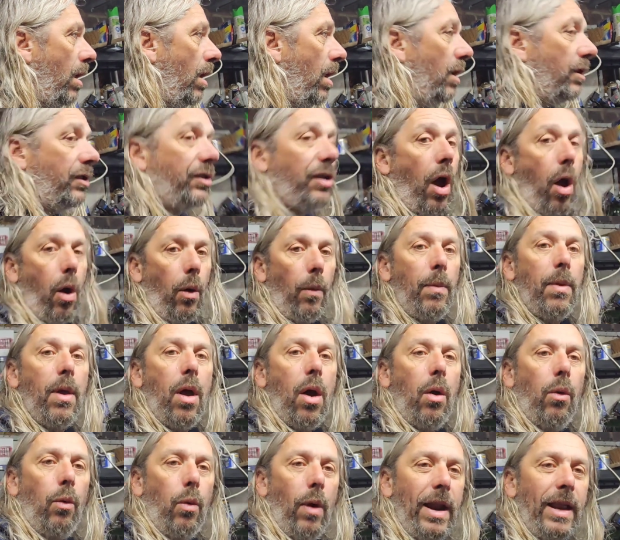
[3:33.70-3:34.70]
So
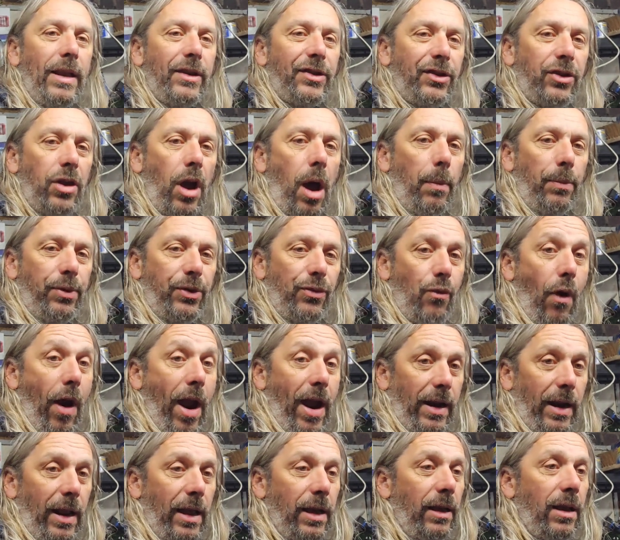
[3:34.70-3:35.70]
when it stops
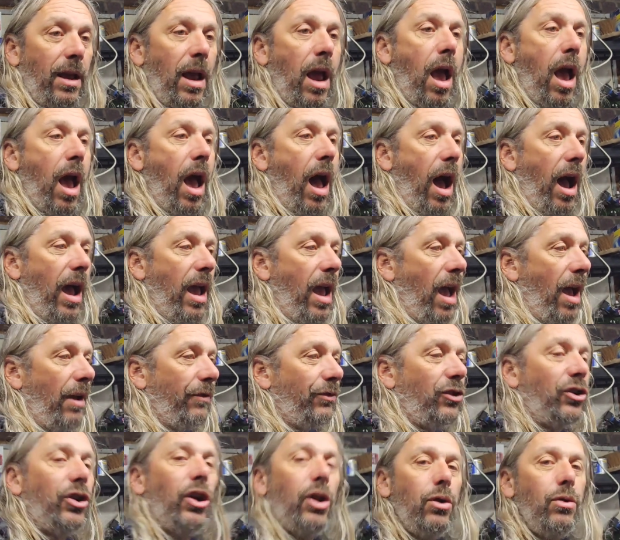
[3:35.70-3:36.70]
raining, I
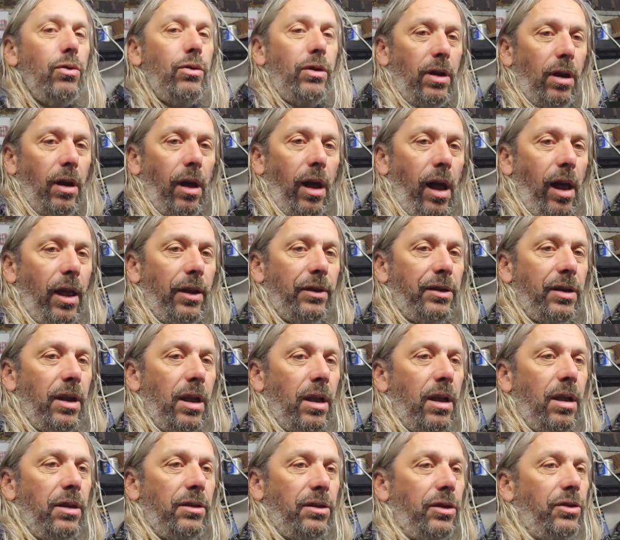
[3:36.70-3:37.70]
have 2 cars
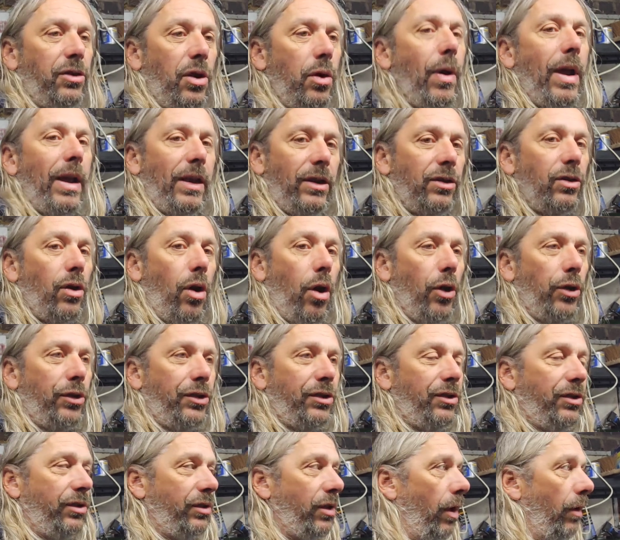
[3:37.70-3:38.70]
to do
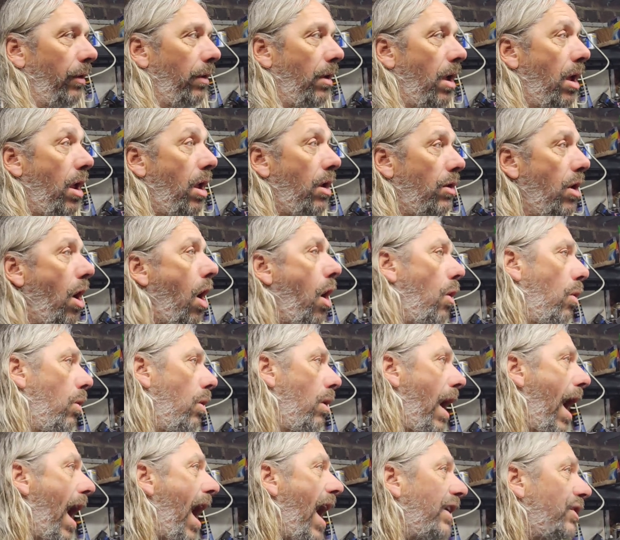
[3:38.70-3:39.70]
exhausts on. No,
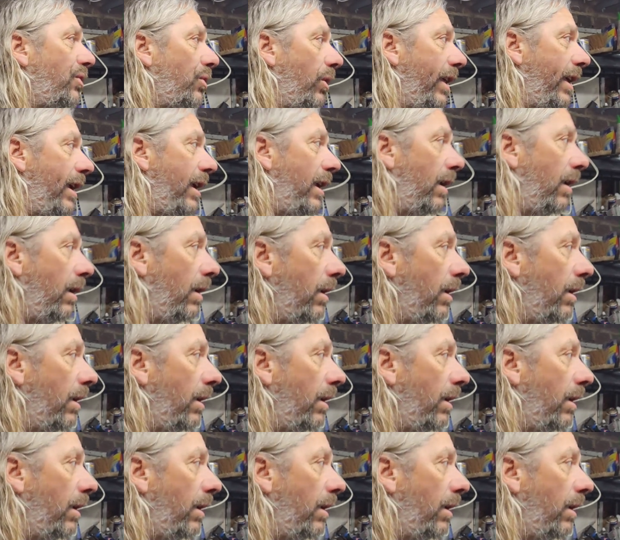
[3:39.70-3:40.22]
actually